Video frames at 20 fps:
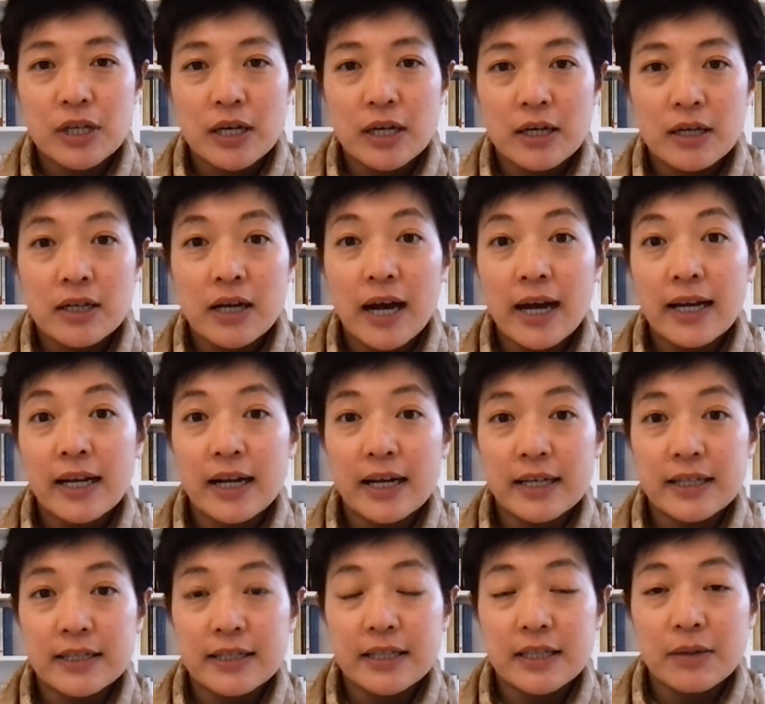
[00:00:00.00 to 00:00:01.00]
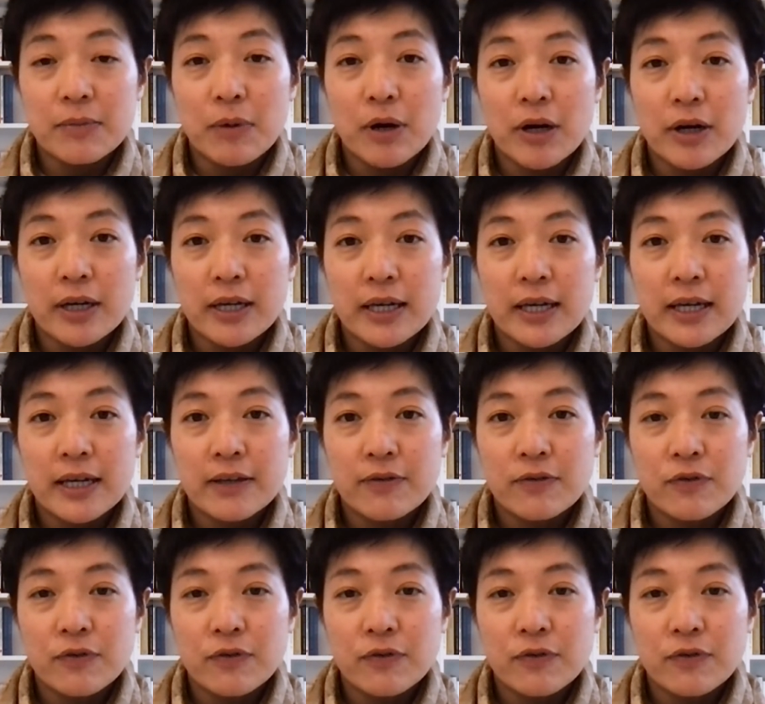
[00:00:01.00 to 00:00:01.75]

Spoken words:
guidelines in the market.